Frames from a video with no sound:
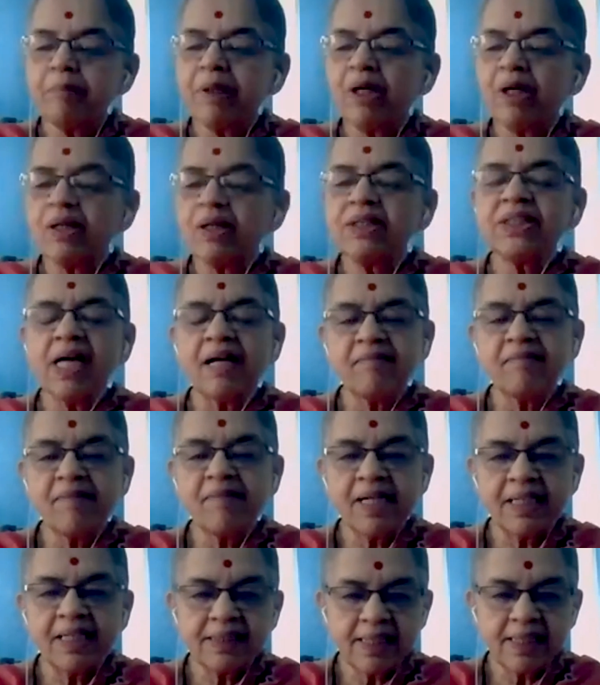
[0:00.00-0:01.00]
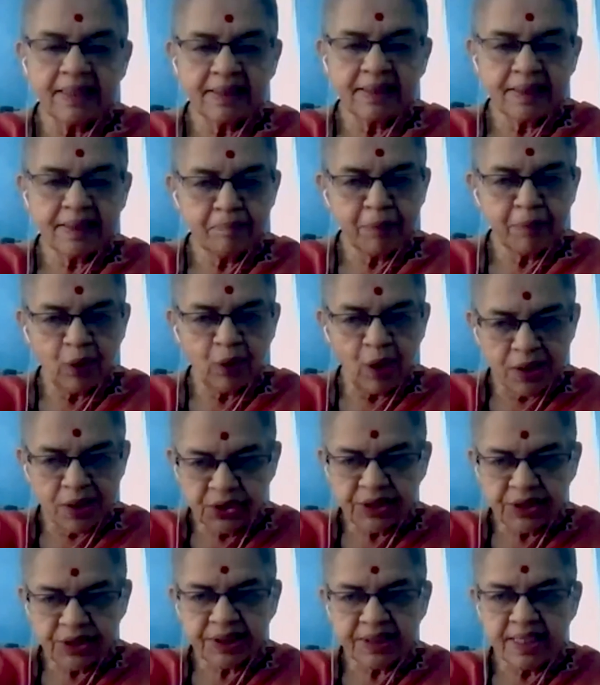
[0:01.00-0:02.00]
because Charvakas accept
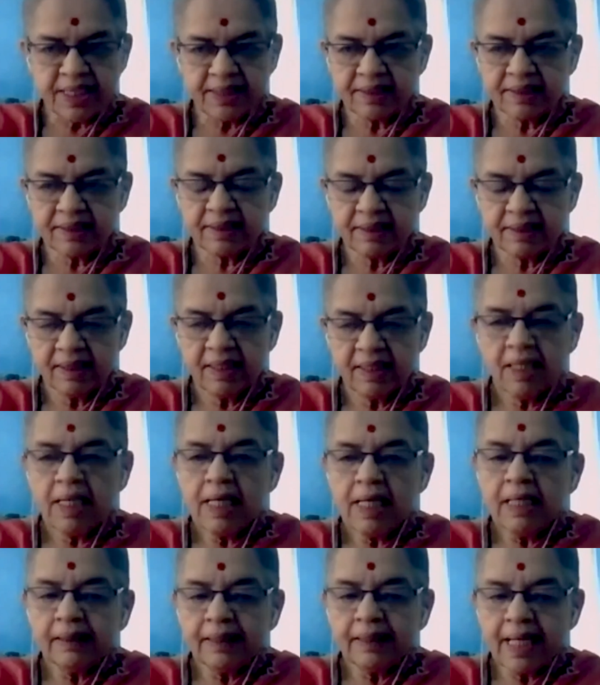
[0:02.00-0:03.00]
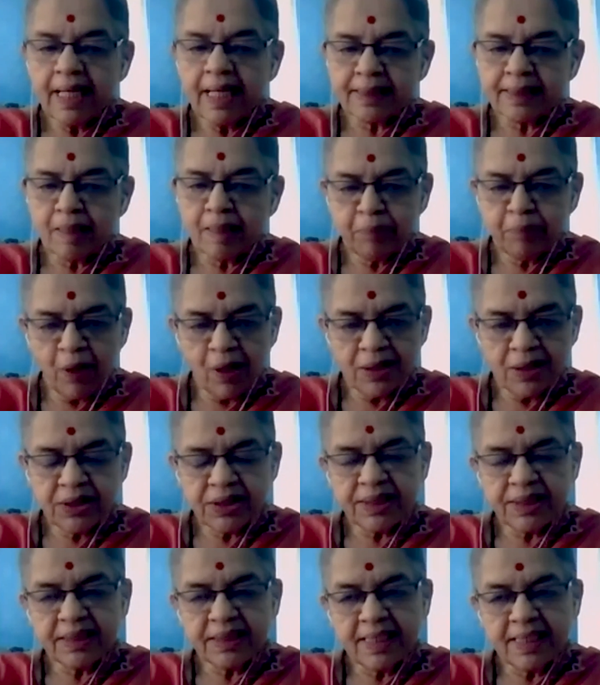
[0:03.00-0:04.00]
consciousness. Mm. They hmm. accept
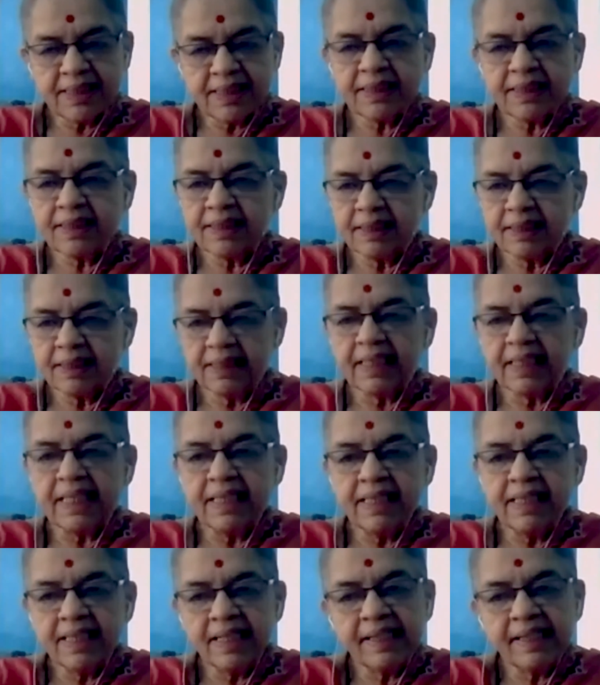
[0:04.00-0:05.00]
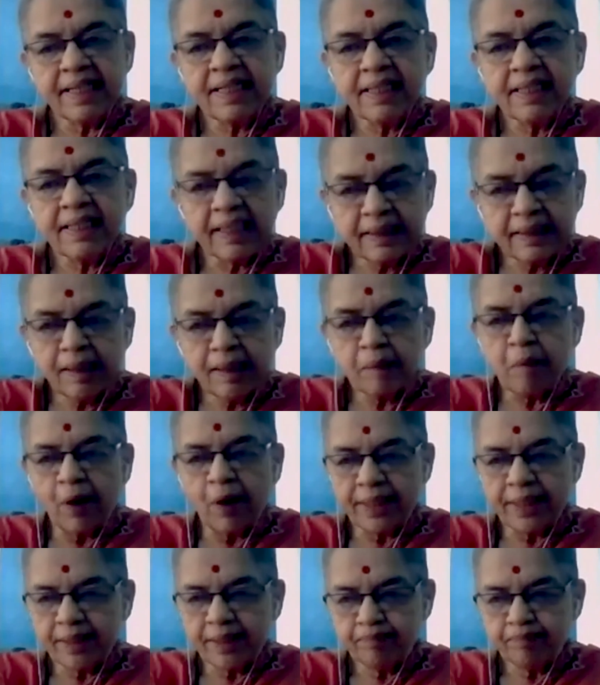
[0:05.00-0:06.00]
consciousness inhering in the
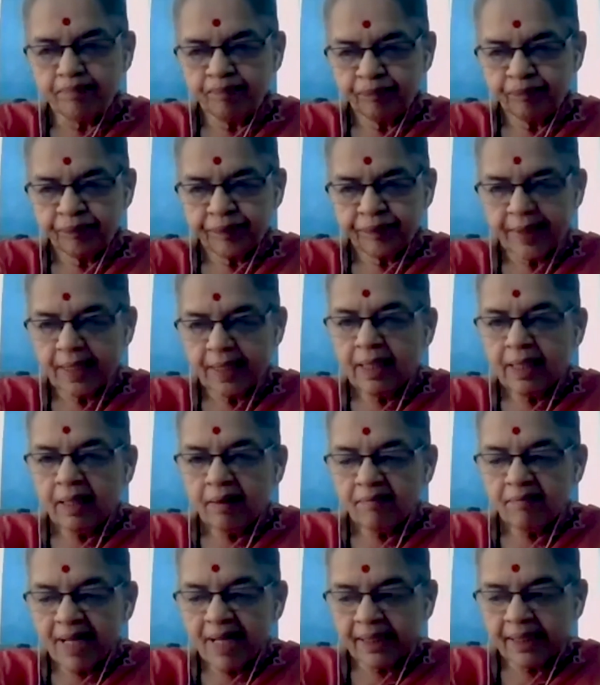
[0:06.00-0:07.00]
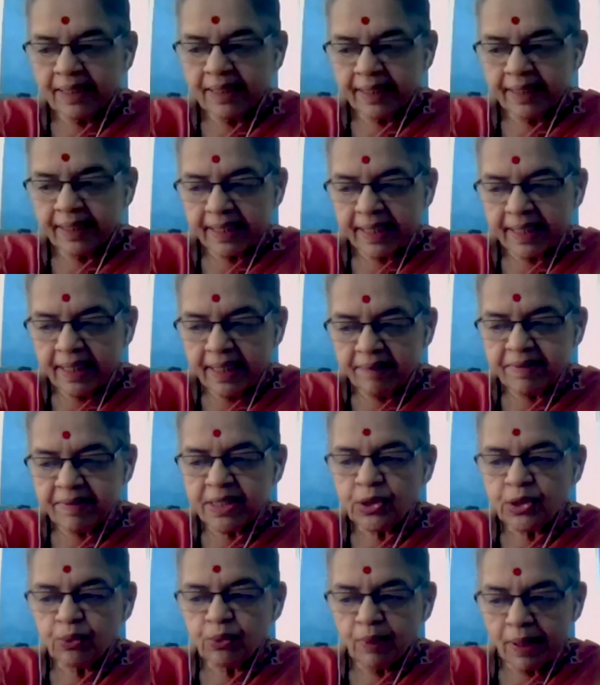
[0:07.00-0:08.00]
body, mm. where the
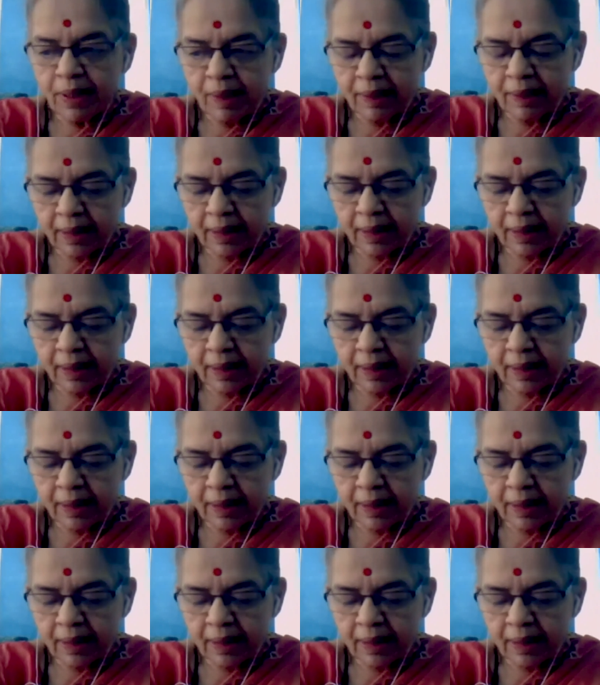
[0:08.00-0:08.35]
individual